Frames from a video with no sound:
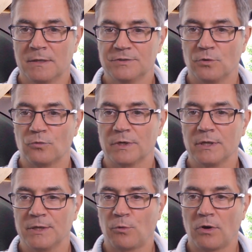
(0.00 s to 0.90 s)
So
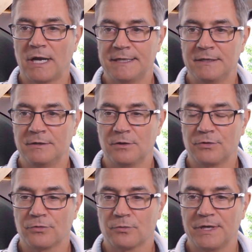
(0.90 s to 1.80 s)
really we're adding
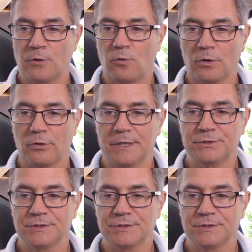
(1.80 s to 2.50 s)
another 3/4 inches